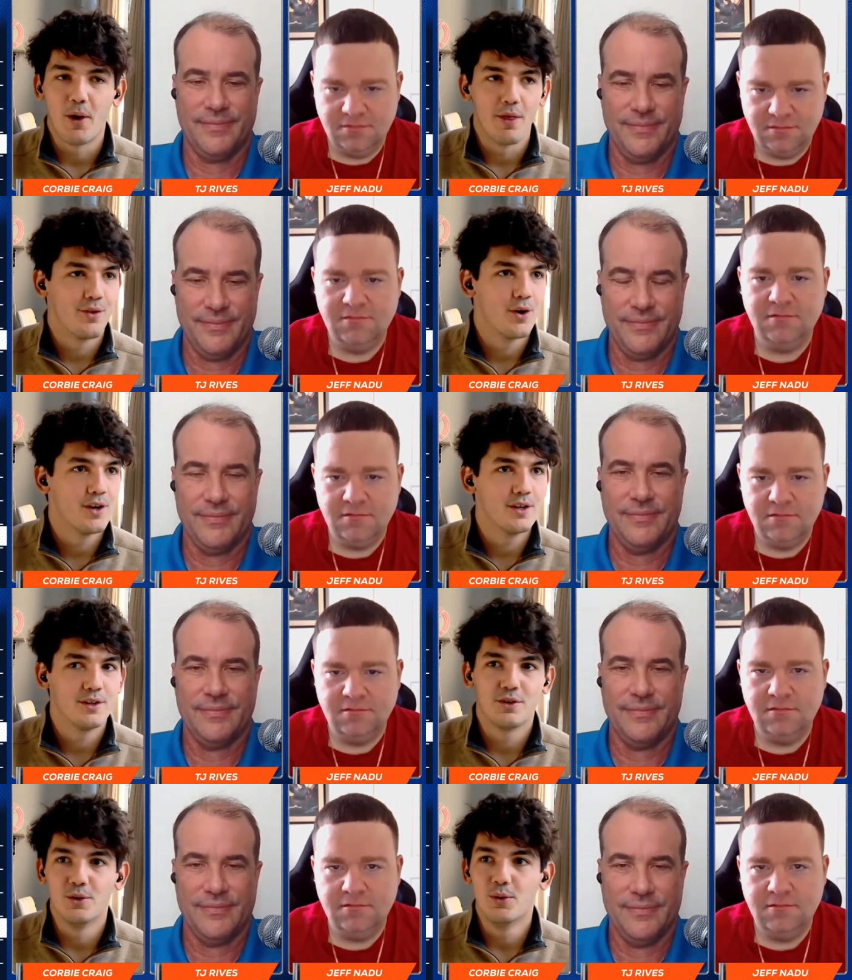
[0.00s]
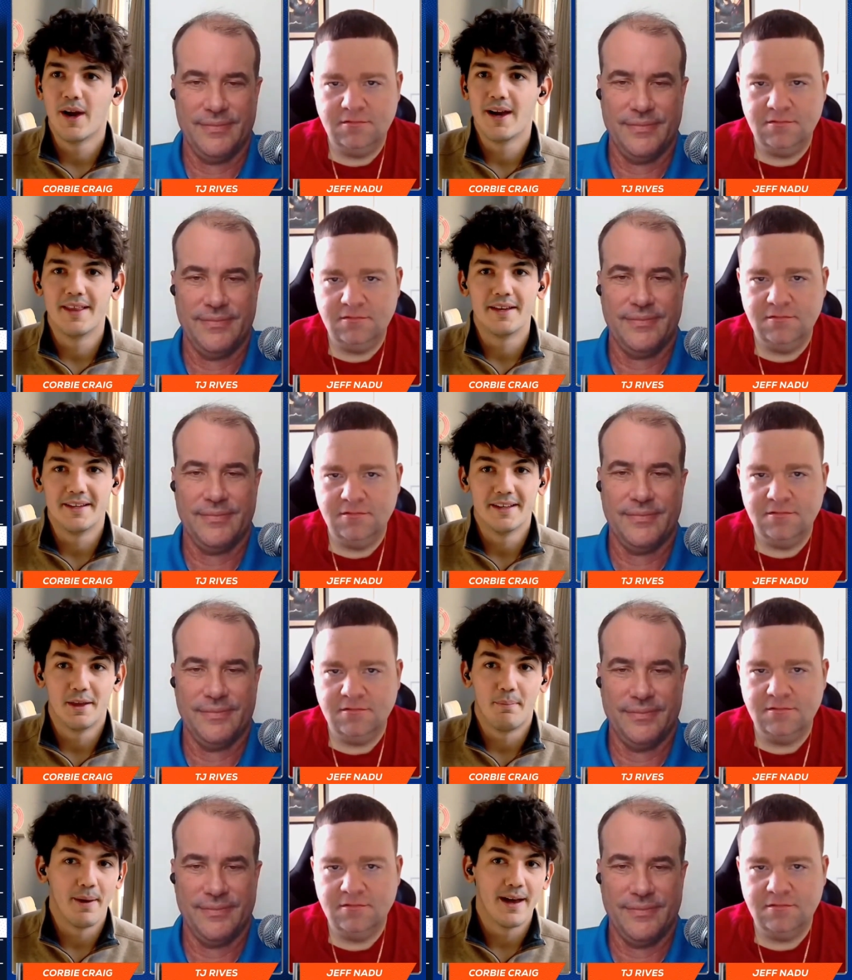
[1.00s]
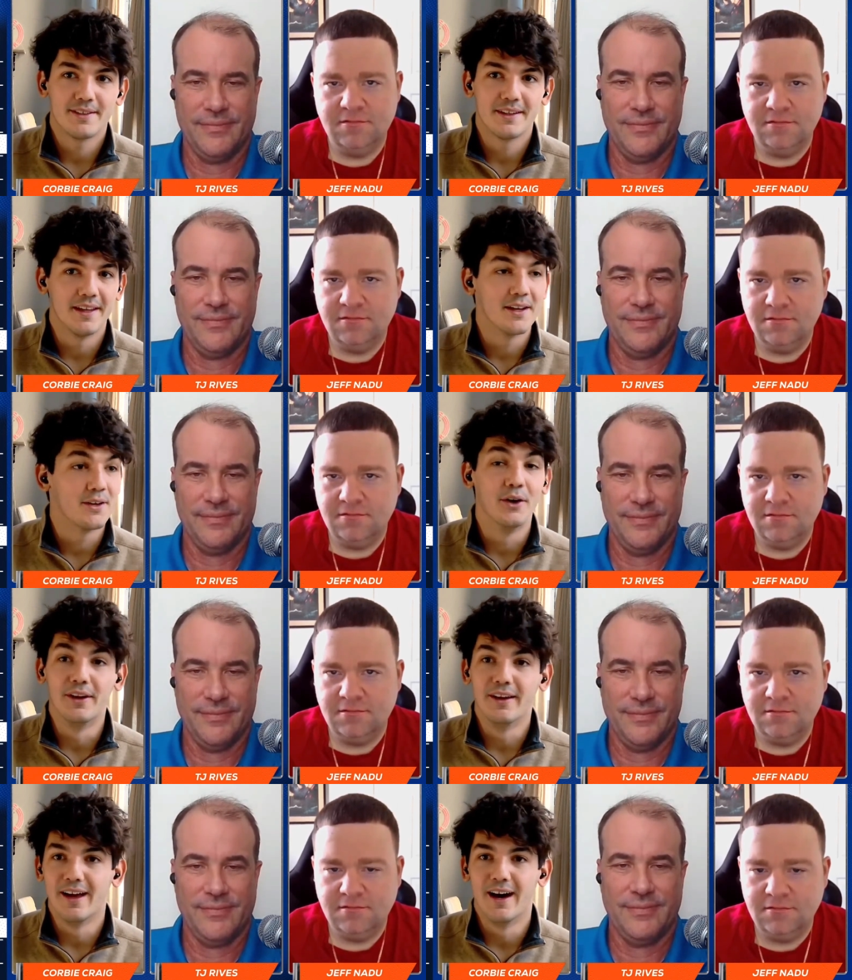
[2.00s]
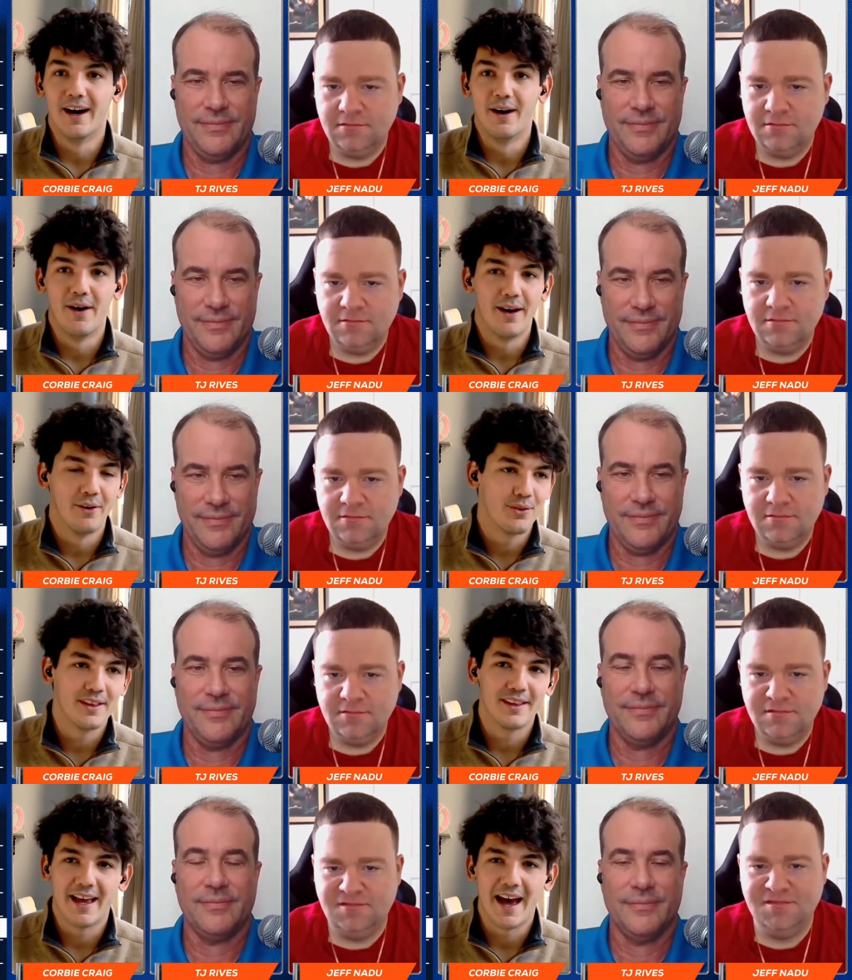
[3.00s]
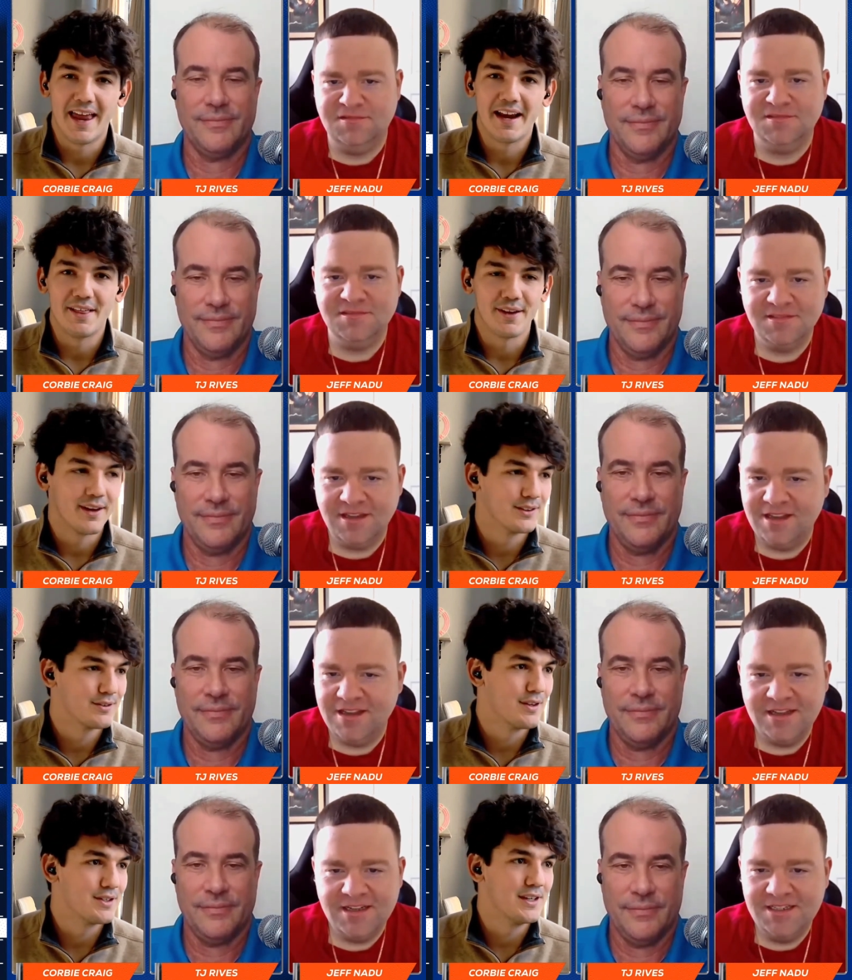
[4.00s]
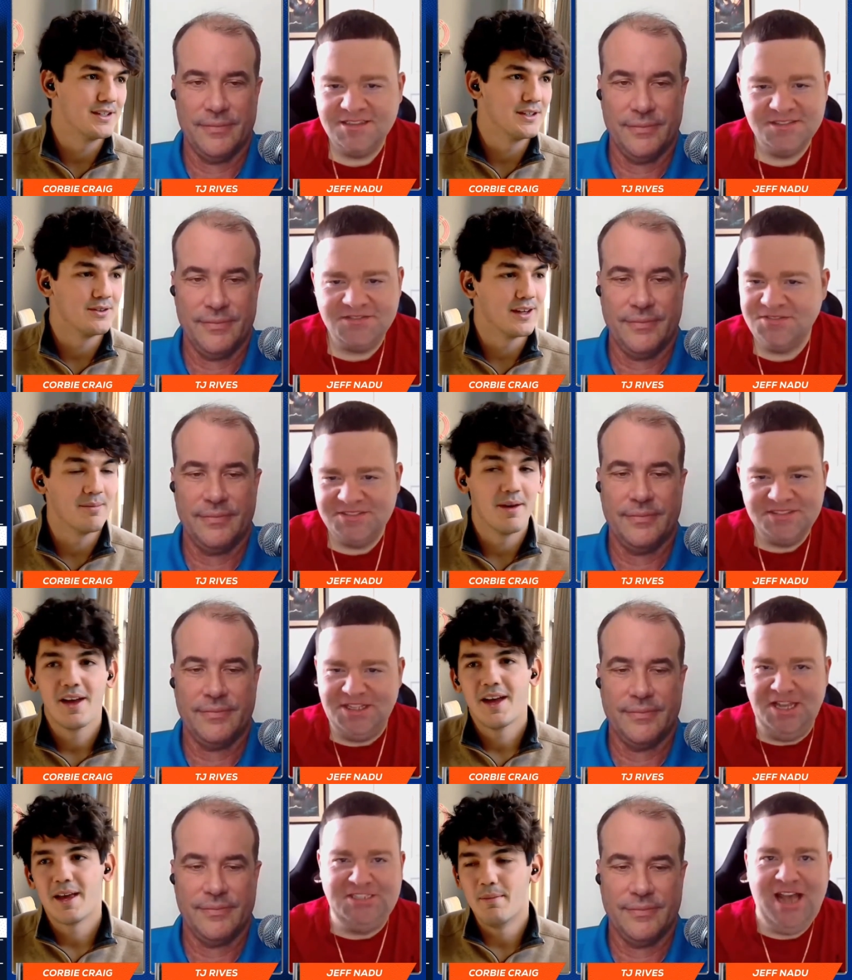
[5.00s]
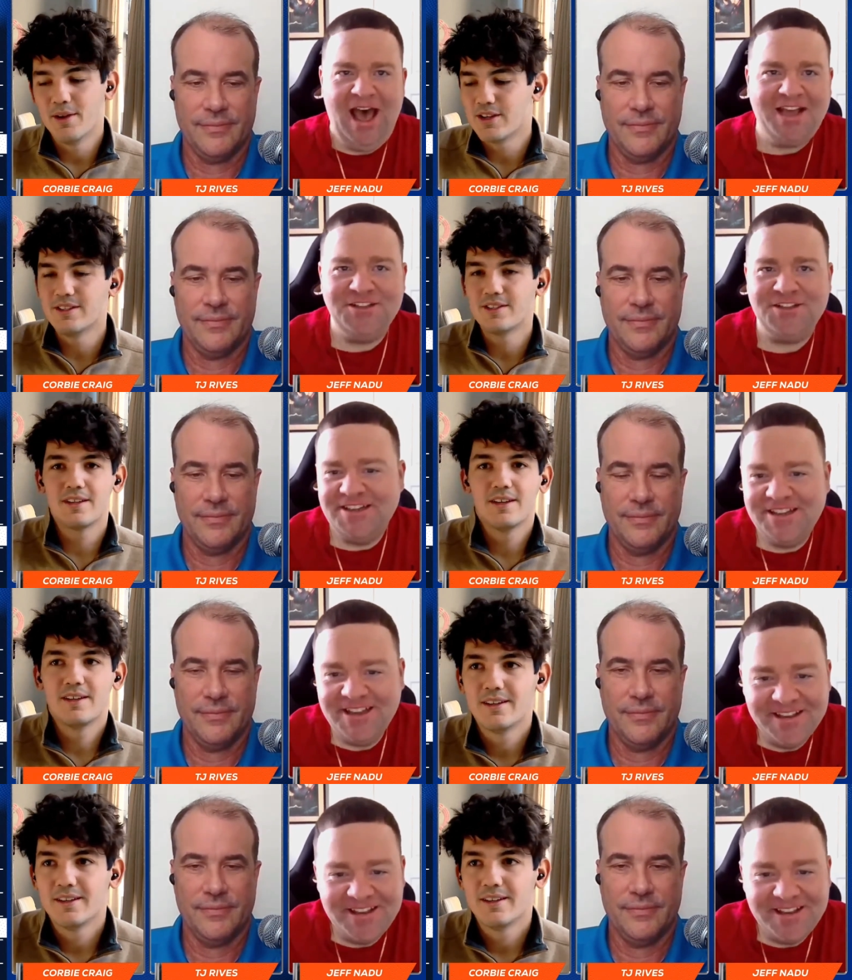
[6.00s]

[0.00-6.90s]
Speaker 1: by, 32? And they did the best that they could. I don't think that they had anything else for this TCU team.
Speaker 2: Exactly.